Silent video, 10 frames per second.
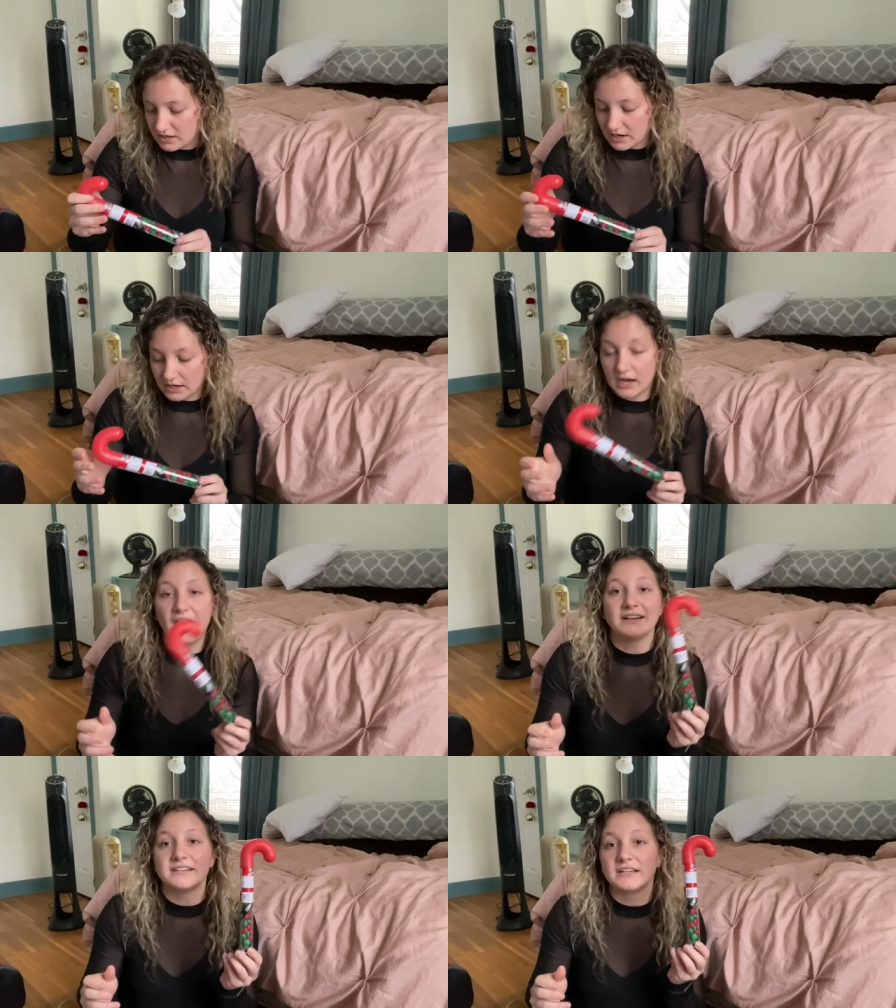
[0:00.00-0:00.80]
I
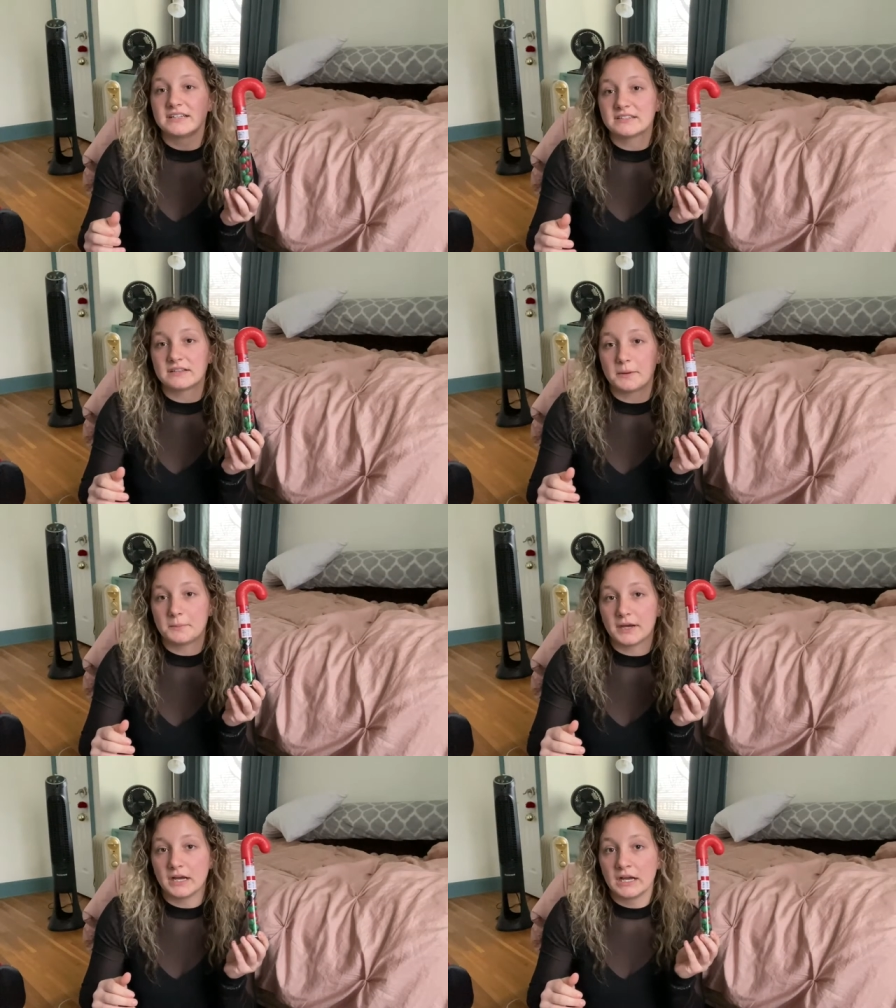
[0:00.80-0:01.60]
got some,
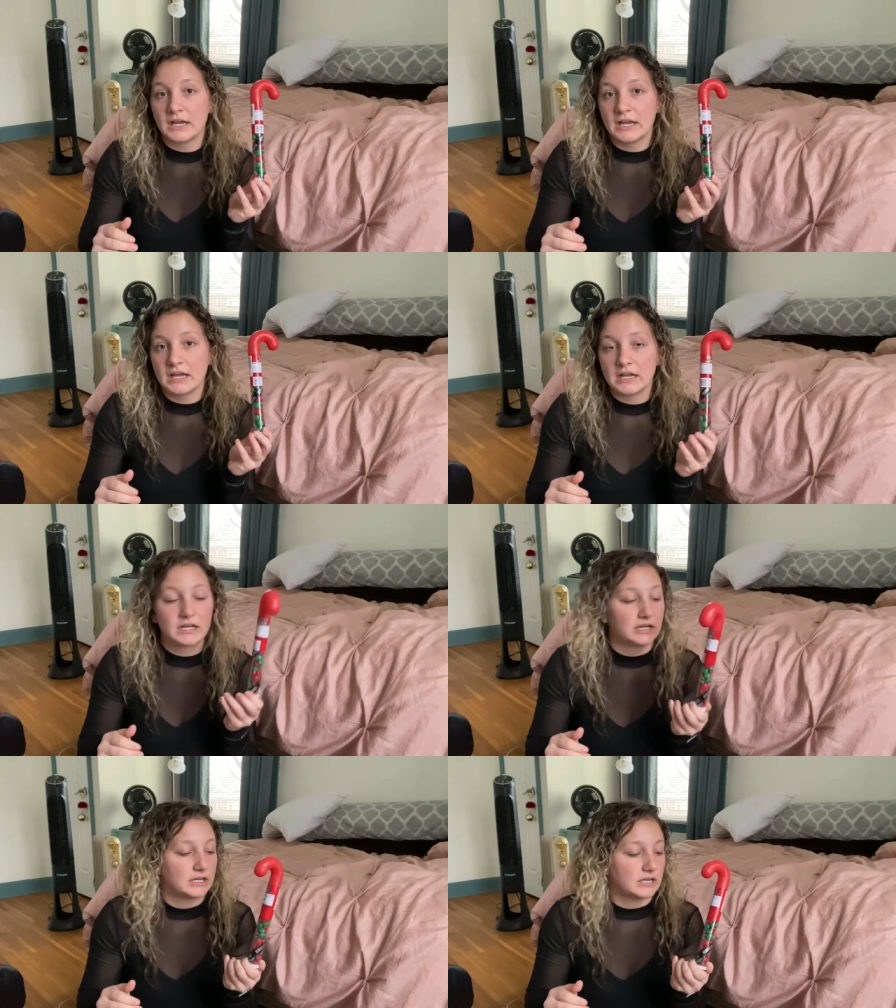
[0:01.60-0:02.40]

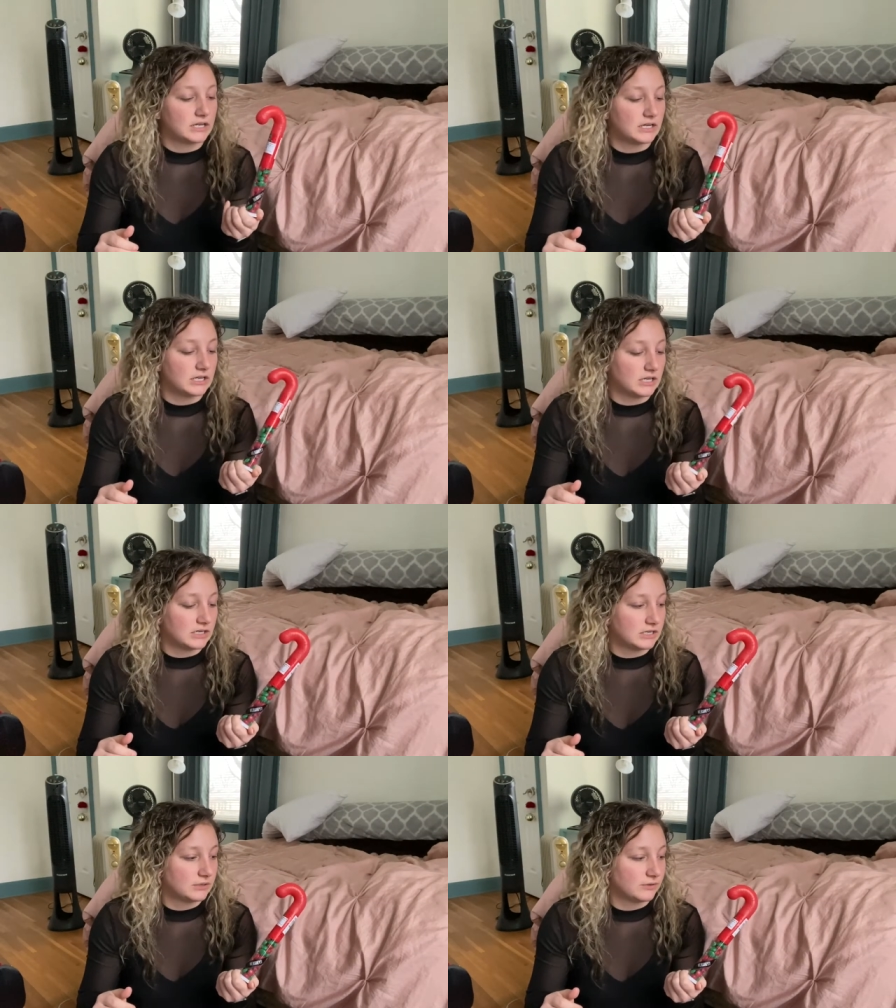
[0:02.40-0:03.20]
uh,
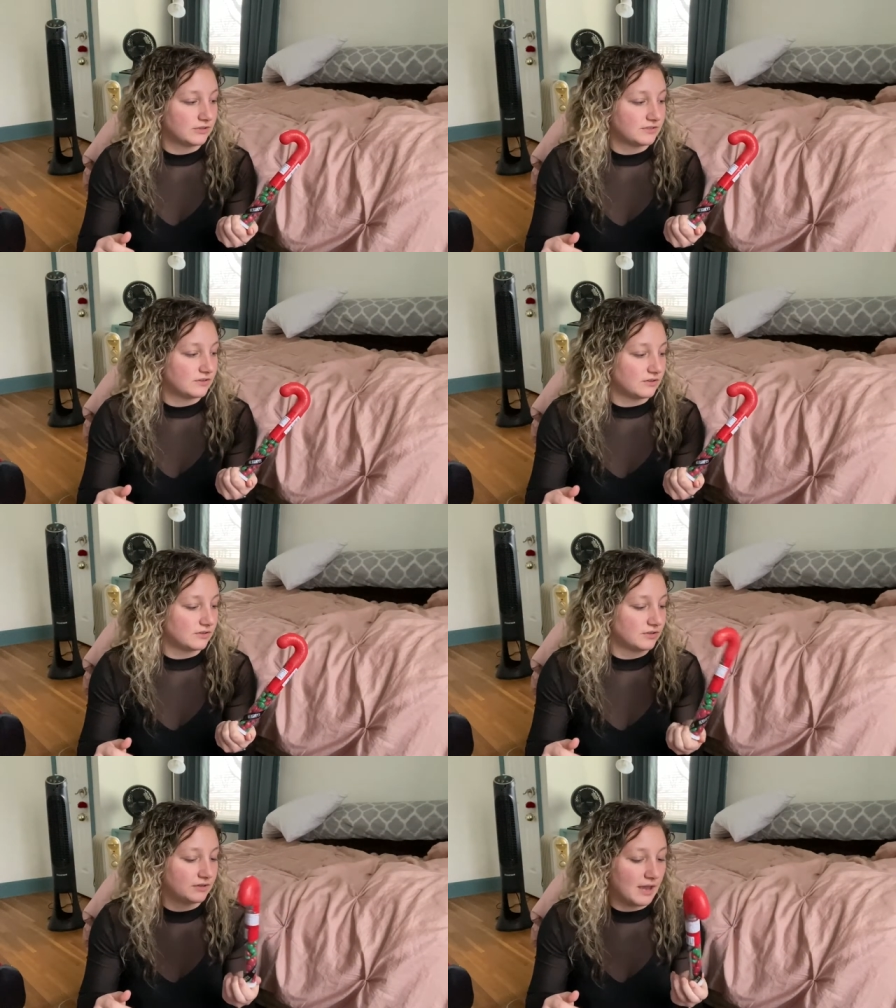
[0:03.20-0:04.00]
what are these called?
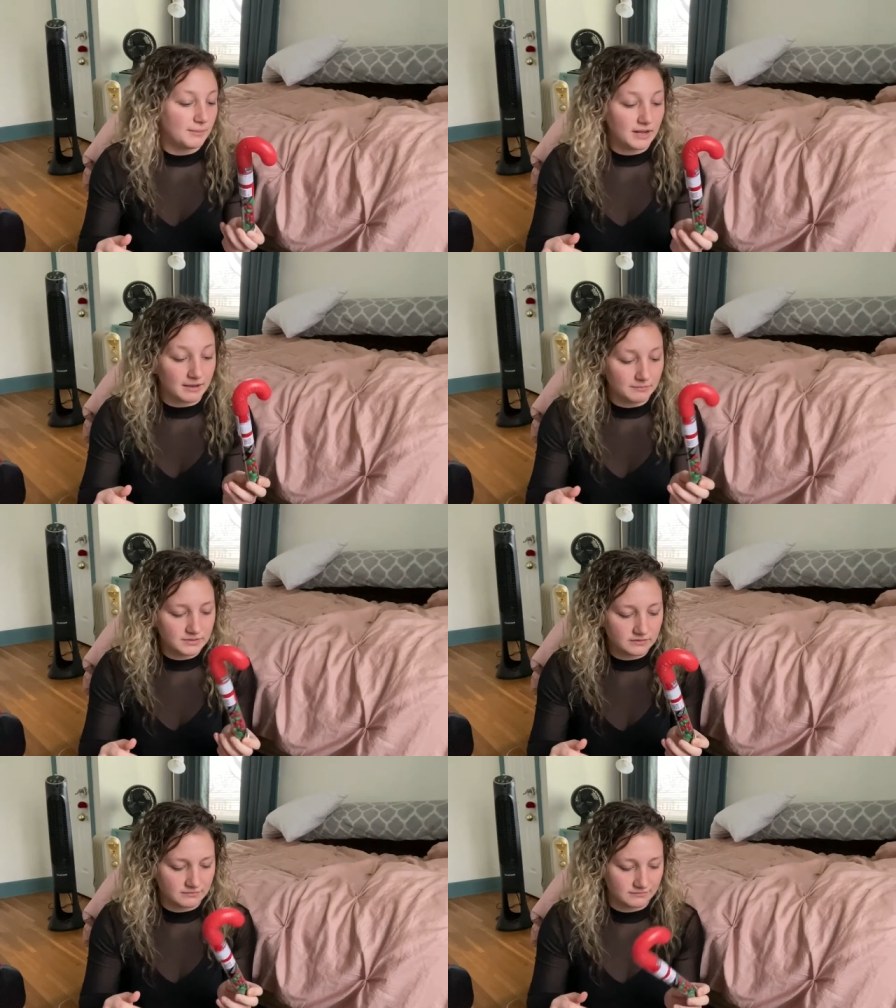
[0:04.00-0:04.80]

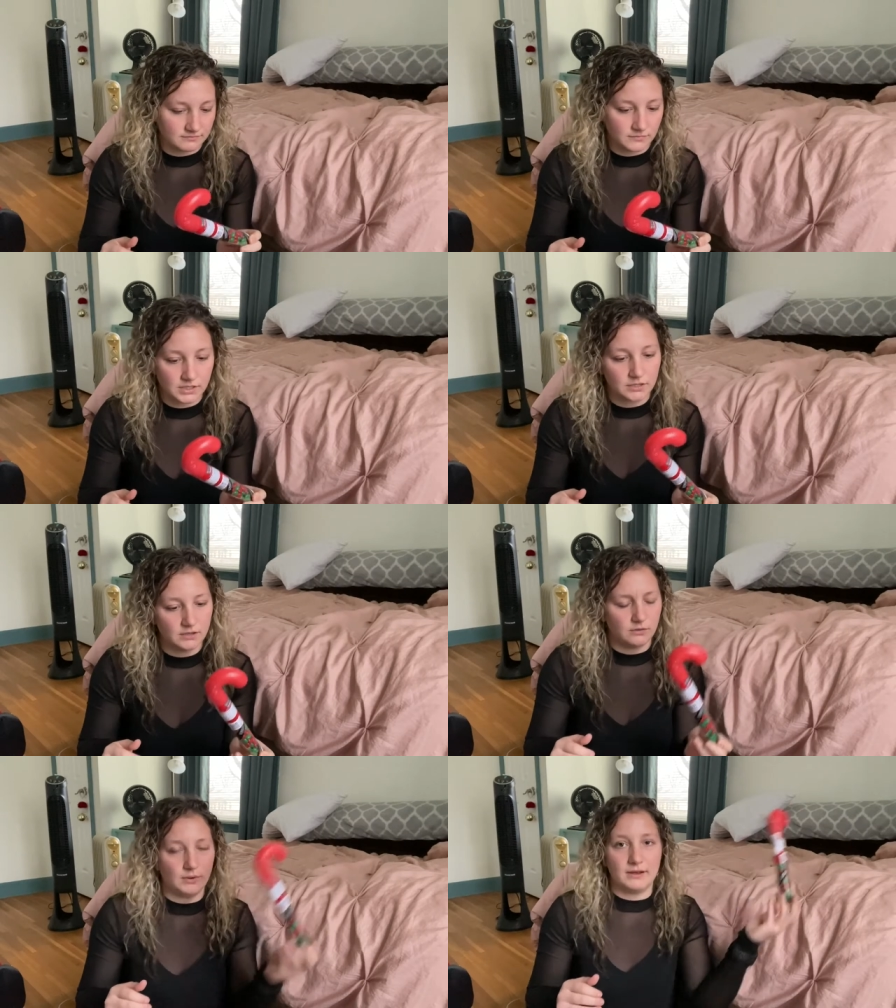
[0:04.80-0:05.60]
M&Ms.
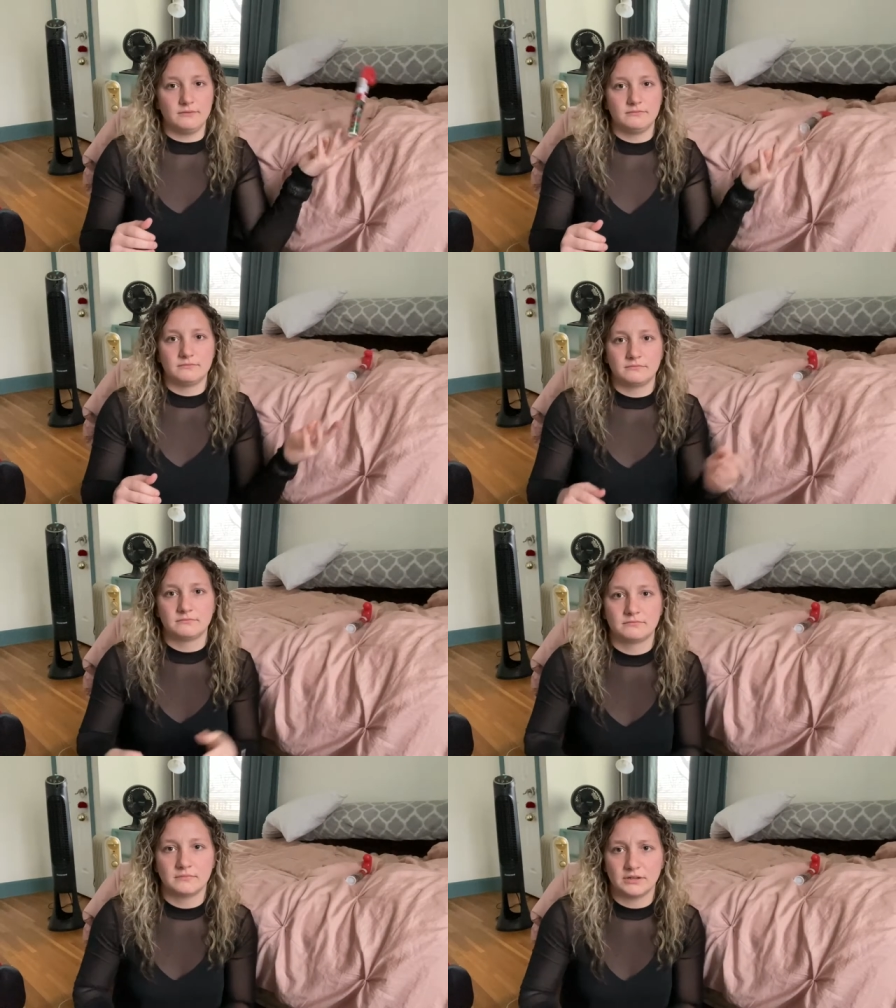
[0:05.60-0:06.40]
Wow,
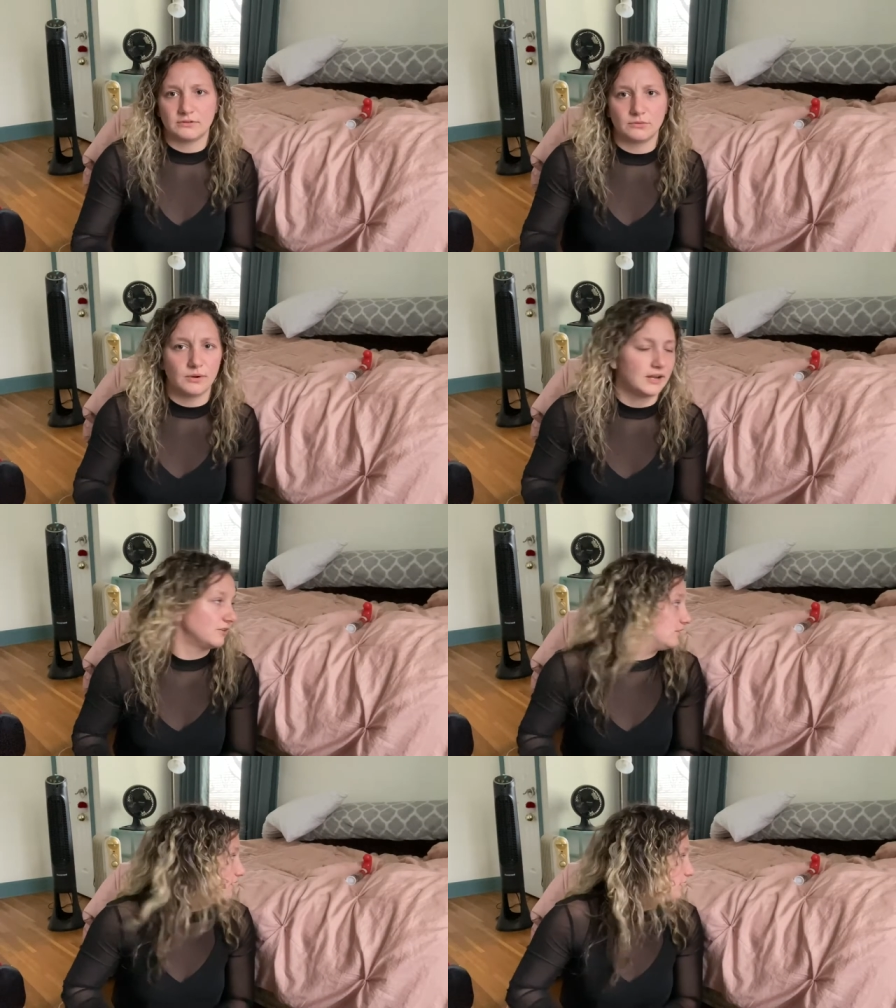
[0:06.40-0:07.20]
I don't know why I
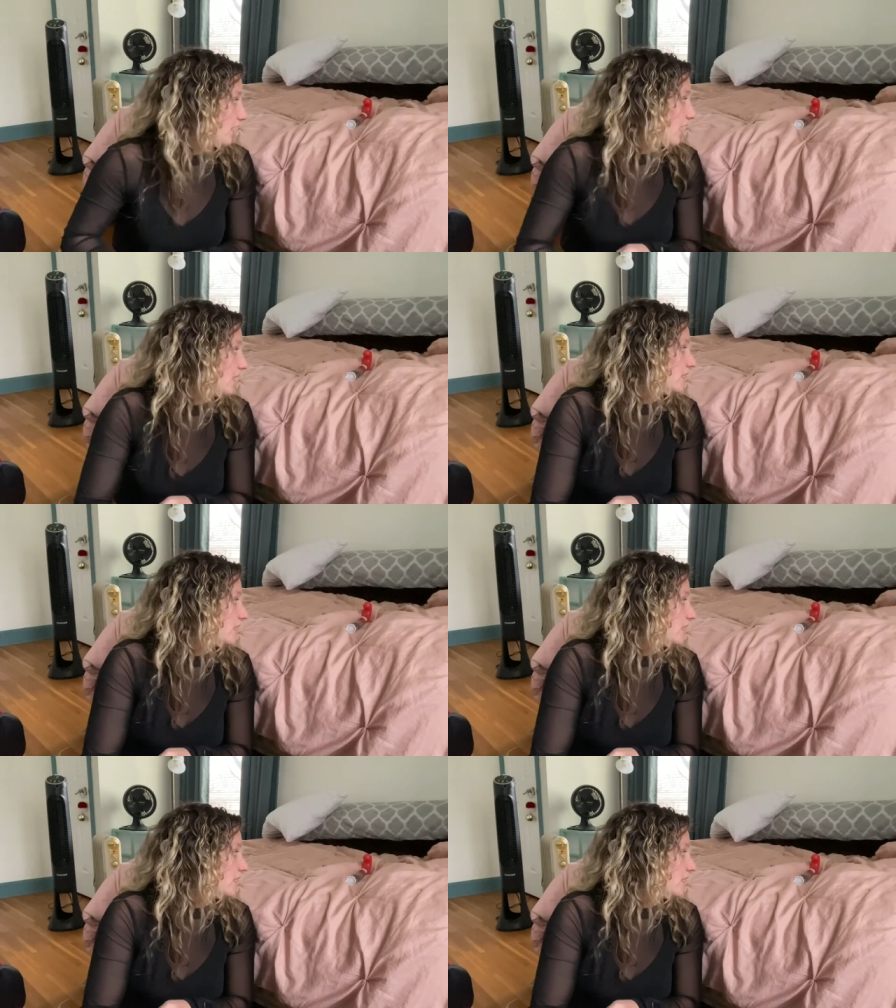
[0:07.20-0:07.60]
couldn't think of that.